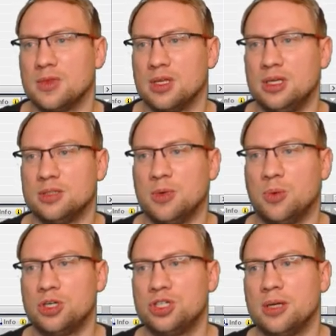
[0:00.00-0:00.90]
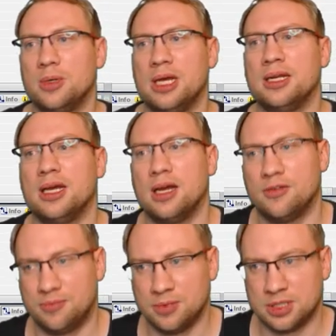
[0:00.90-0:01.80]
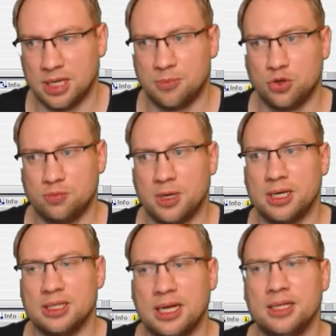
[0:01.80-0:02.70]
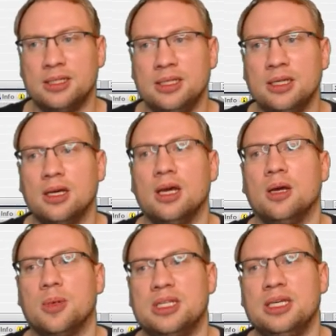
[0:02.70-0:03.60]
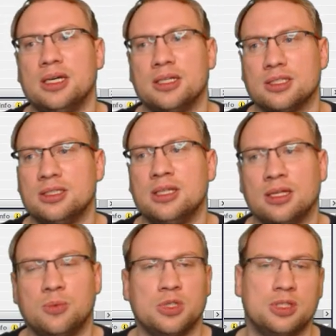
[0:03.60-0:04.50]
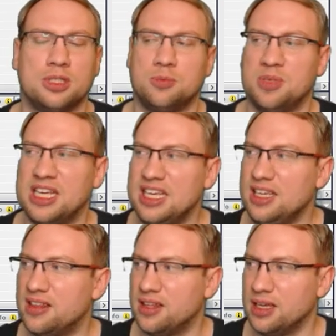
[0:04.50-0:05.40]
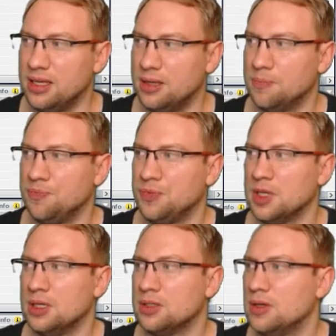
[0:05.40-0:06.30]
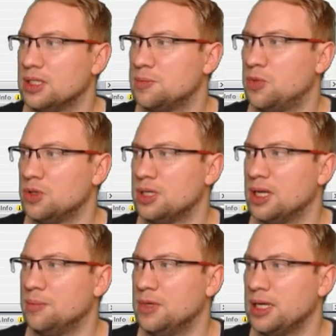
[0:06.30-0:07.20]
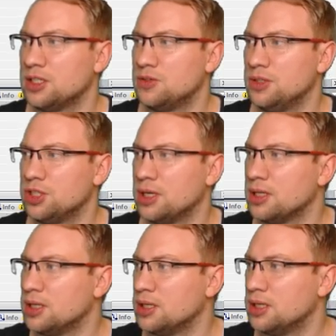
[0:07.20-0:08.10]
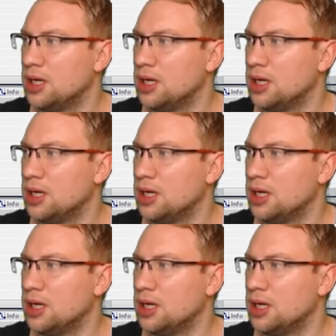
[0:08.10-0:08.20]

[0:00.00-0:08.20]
Here's my watch table and I have the same push button and LED, but here it is not with this P thingy. So let's put them next to each other.